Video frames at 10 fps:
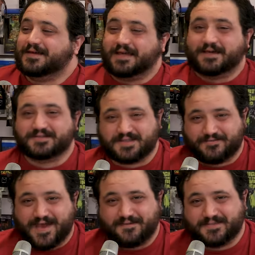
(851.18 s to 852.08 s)
He kills the
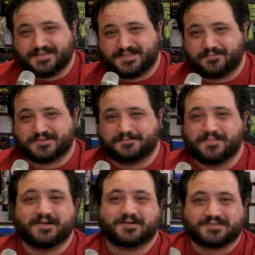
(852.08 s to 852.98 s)
families. He puts
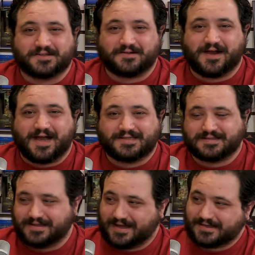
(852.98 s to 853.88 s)
mirrors in their eyes,
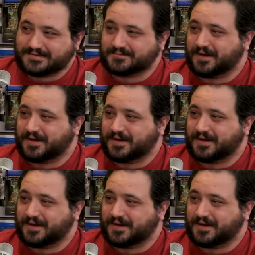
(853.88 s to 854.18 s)
and then he has his